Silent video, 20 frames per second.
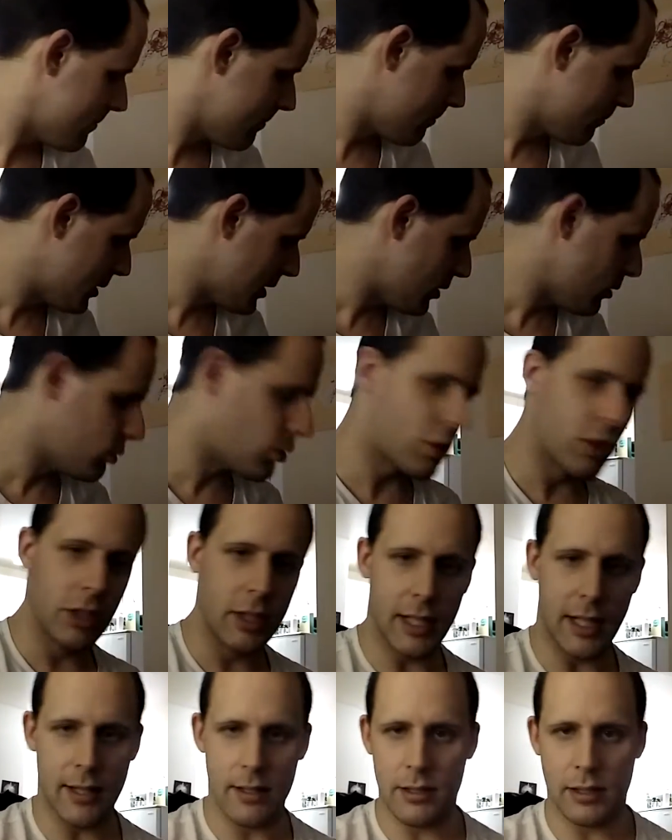But you
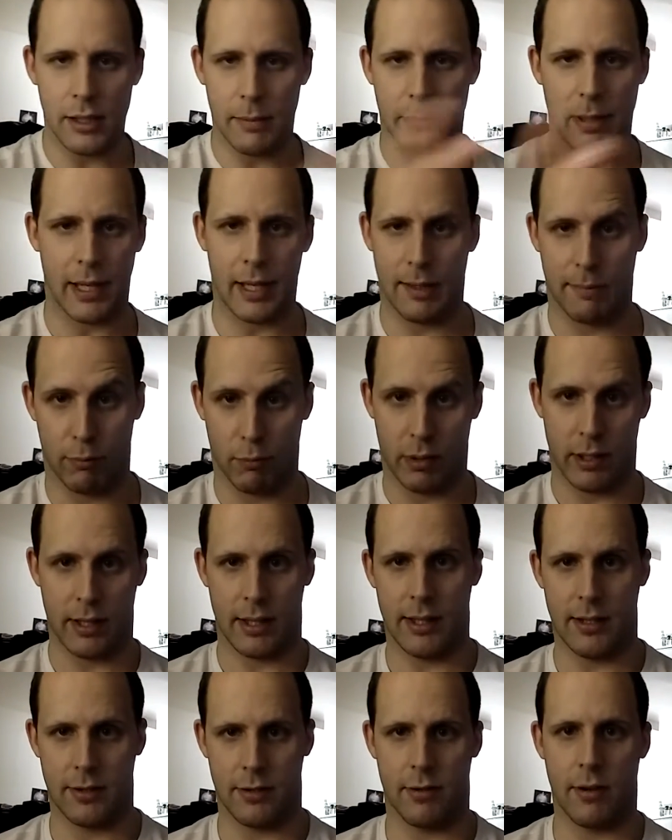could easily pick up one of
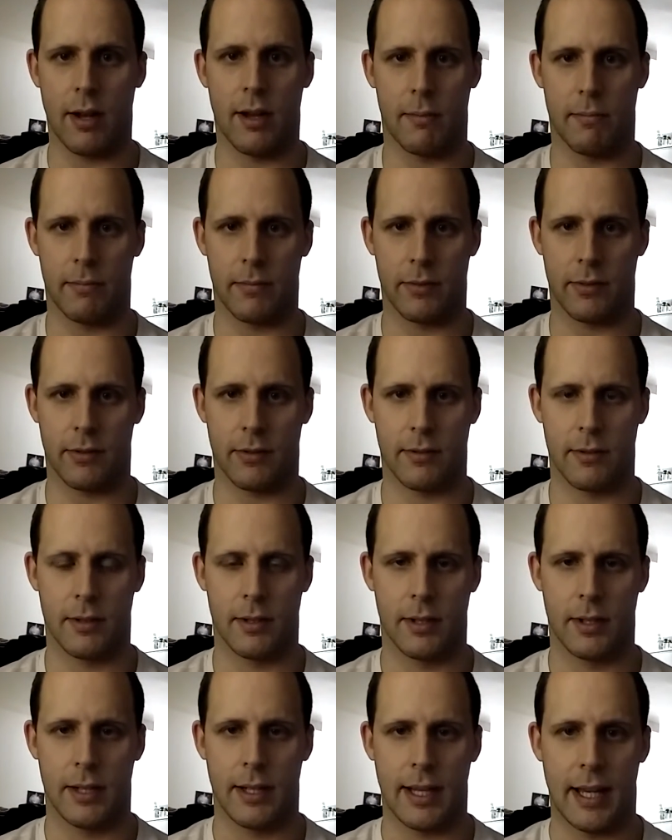these drums.
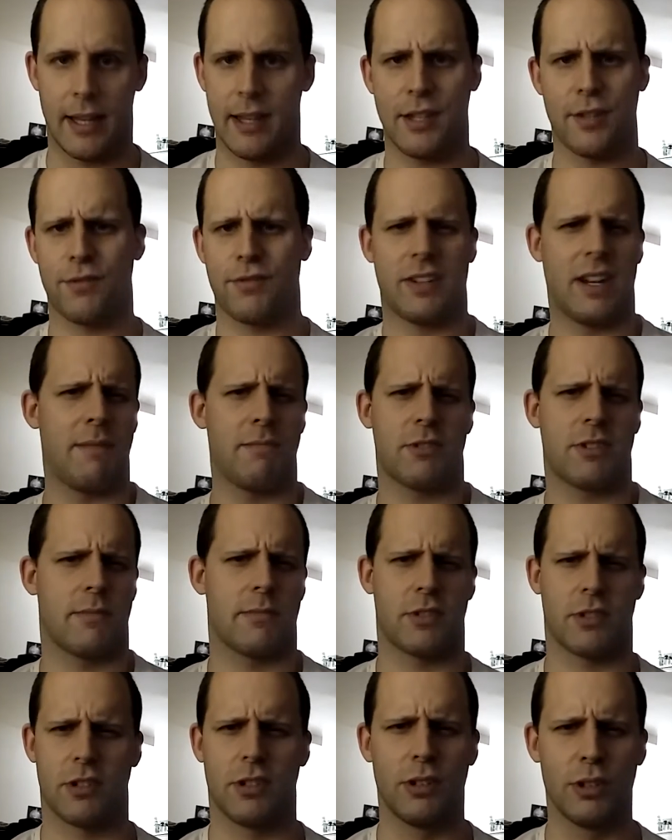And these frame
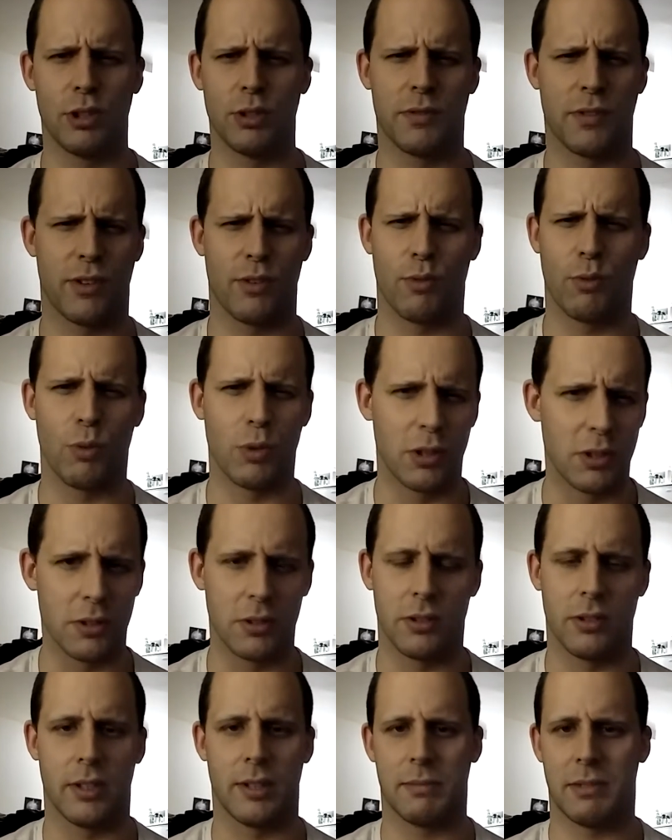drums are all over the
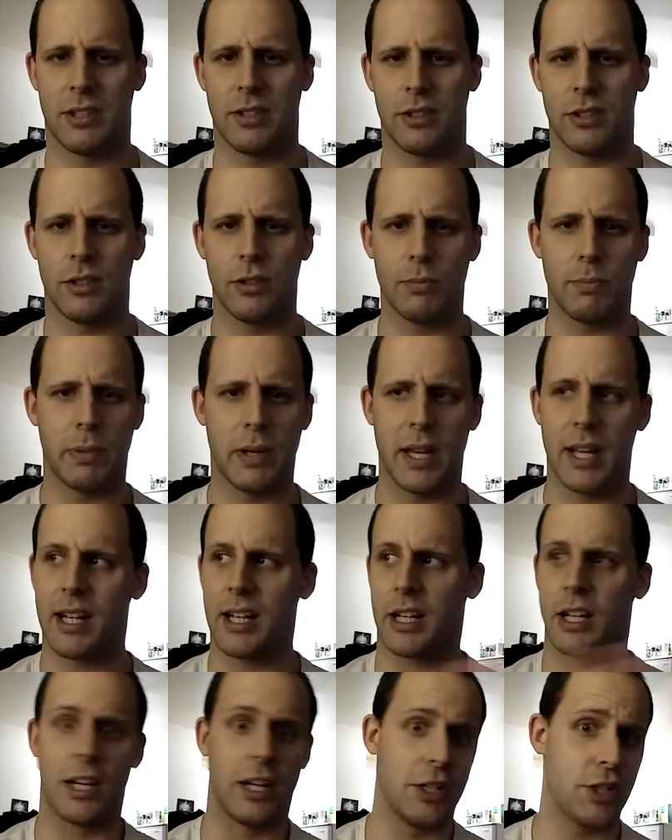world. I mean, you pick
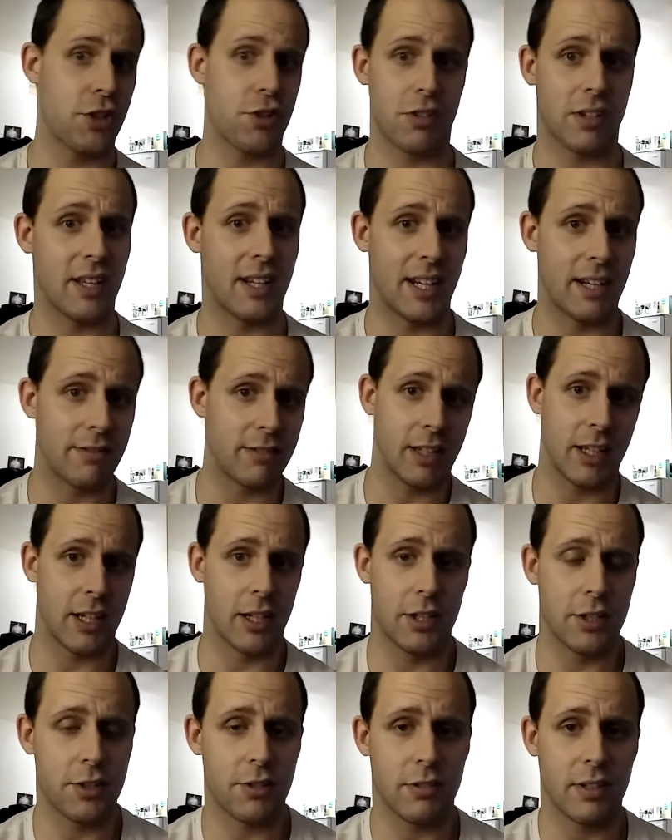a country, and every
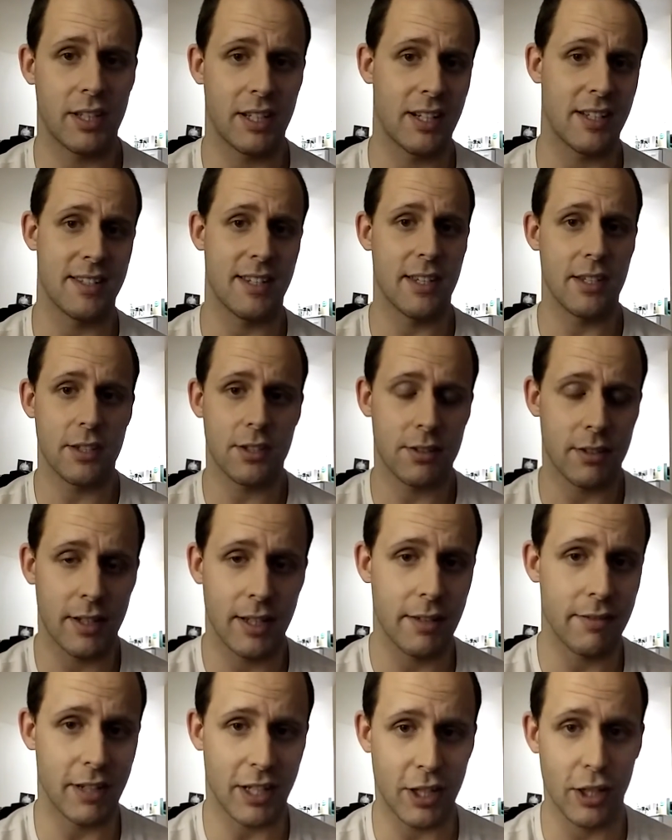country in its
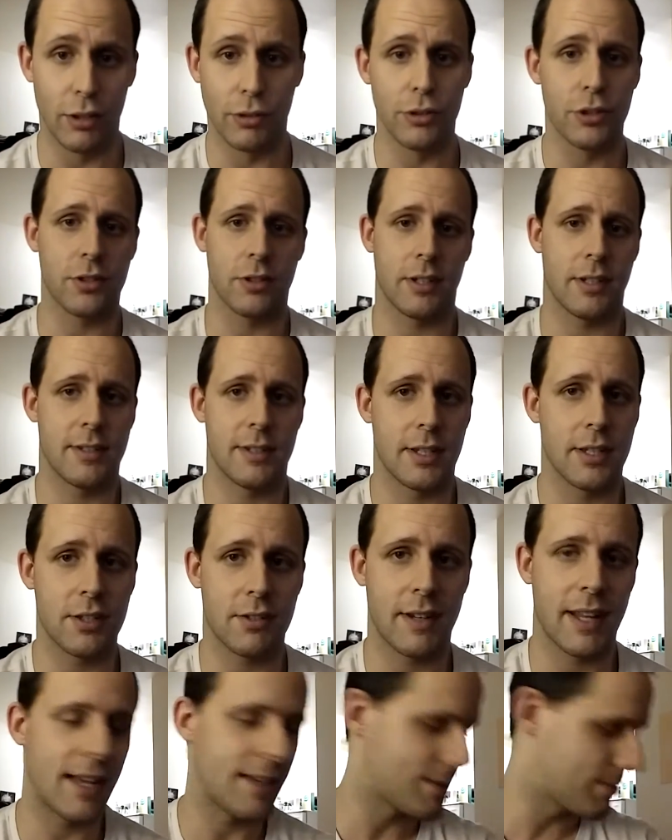history, every culture in its
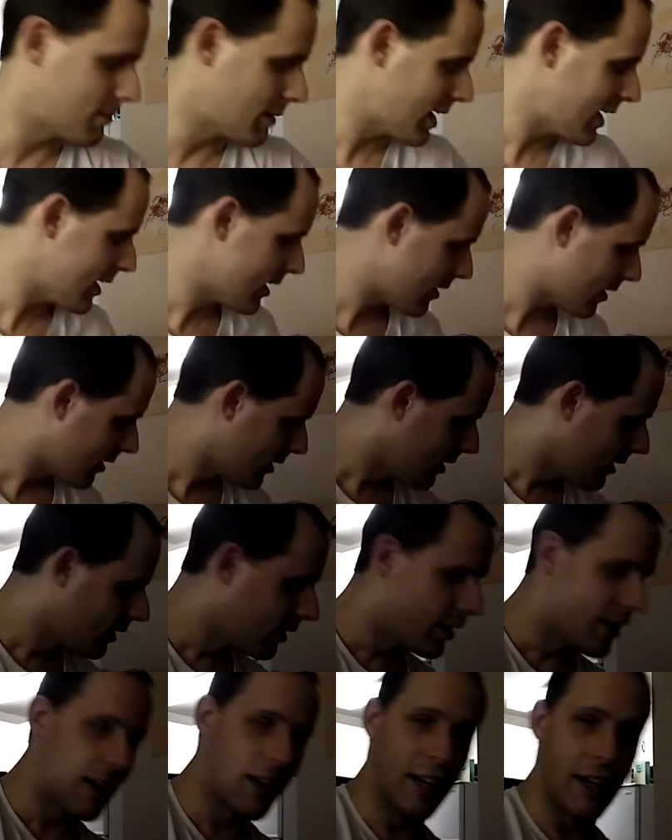history has made
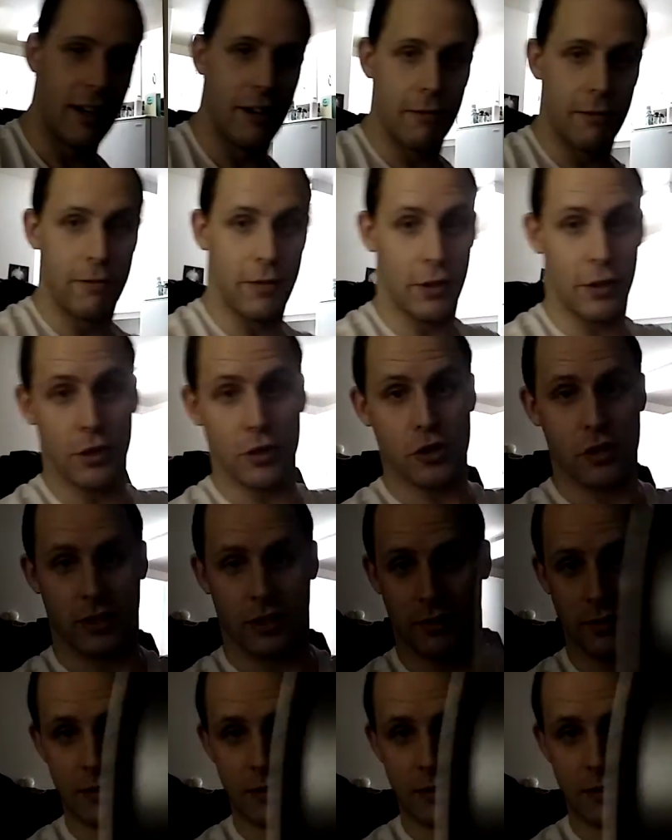a version